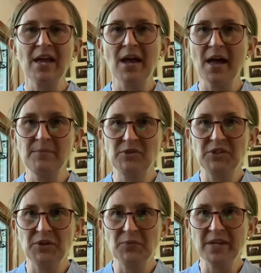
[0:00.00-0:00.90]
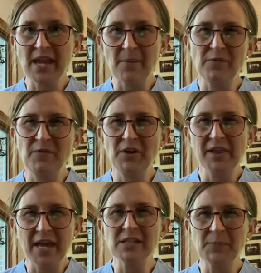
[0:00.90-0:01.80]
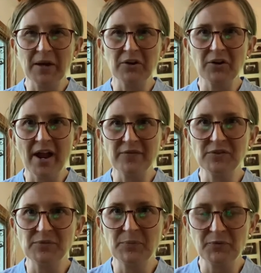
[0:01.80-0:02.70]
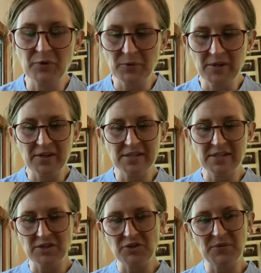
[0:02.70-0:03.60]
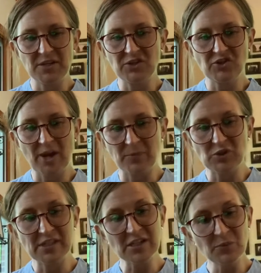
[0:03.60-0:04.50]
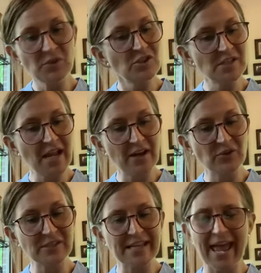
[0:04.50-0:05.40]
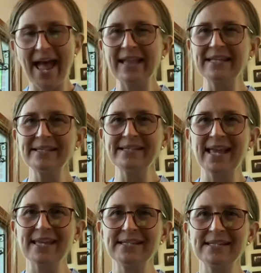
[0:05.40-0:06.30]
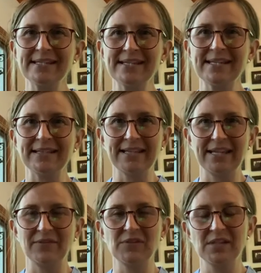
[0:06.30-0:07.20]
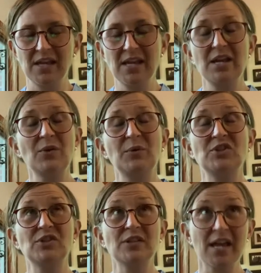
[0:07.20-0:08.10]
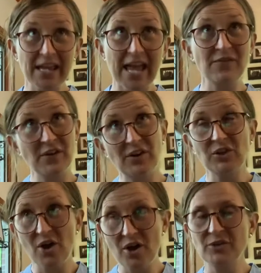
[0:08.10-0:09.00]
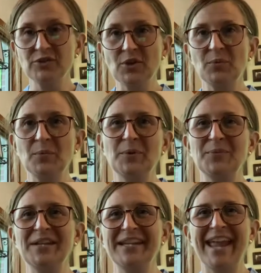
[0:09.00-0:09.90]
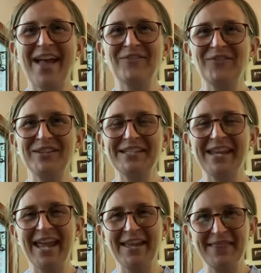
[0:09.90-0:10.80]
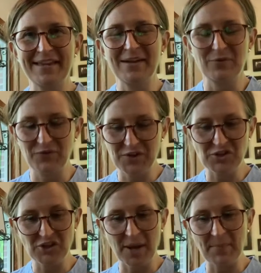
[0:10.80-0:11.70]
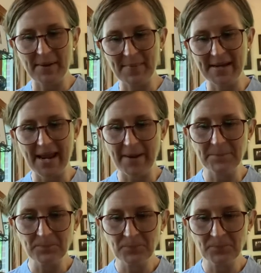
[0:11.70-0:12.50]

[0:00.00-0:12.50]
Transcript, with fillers: I'm just going to recap the very last paragraphs before we continue into chapter six, which is titled Talons and Tea Leaves, which is again very long. So we'll be reading half of it today and, the, and we'll finish it up on Monday.